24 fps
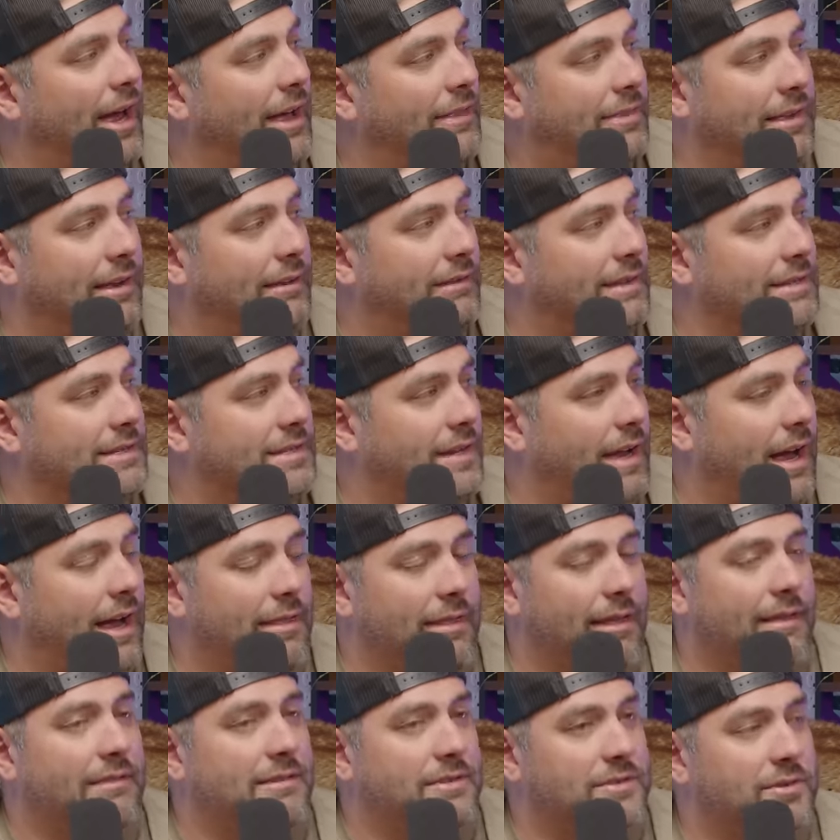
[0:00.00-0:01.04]
I think
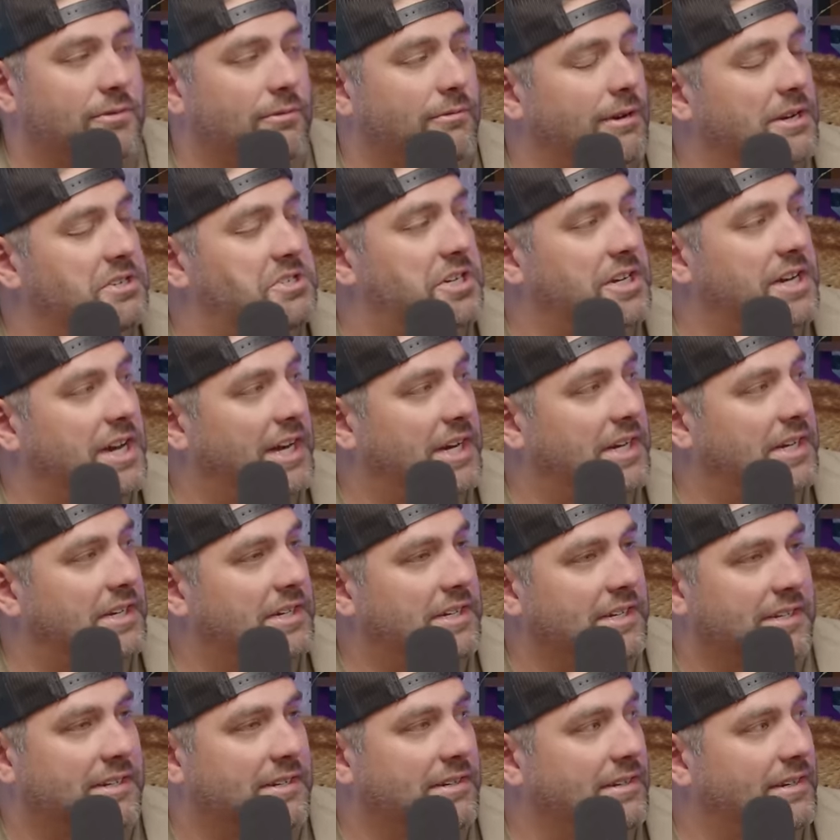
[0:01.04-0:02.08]
this originated
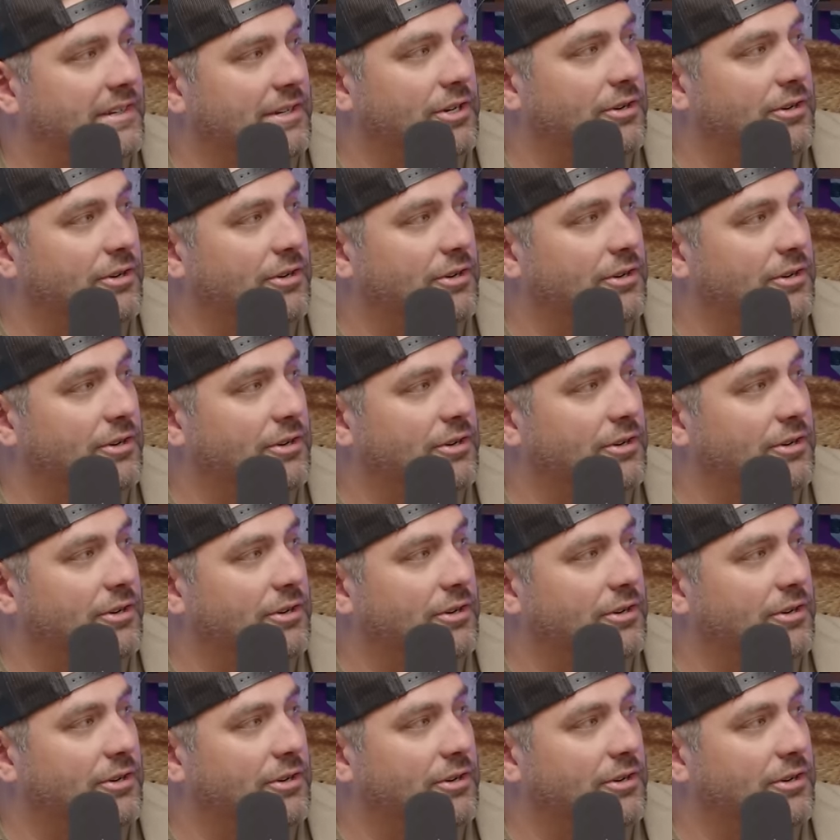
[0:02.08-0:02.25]
in